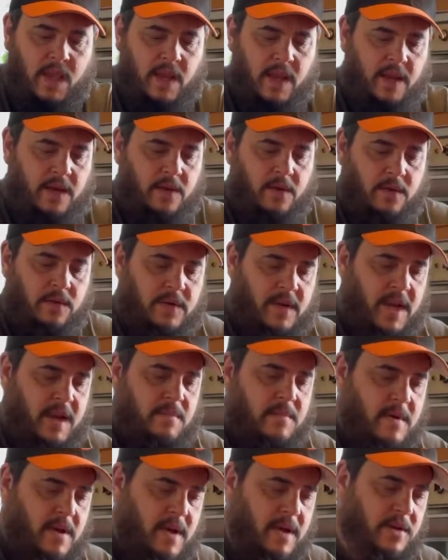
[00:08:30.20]
Don't take
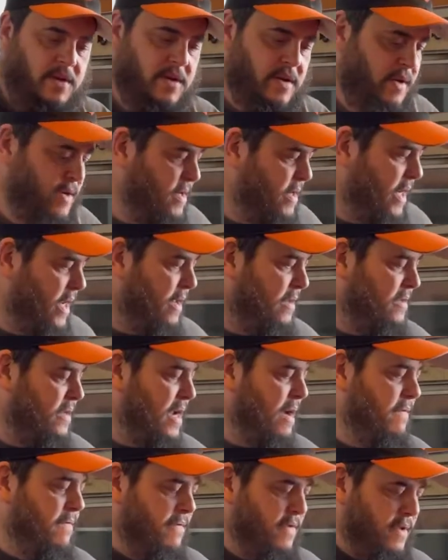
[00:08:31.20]
much. Now it's
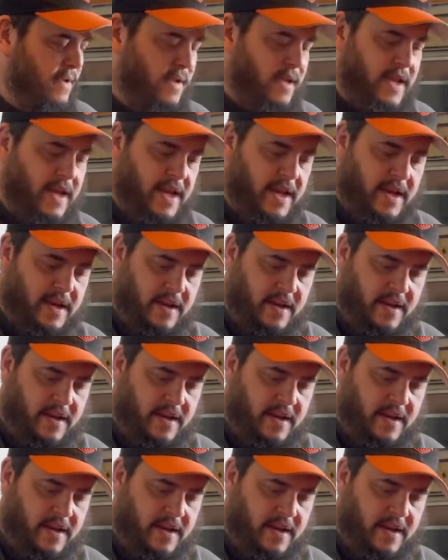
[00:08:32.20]
time for the lid.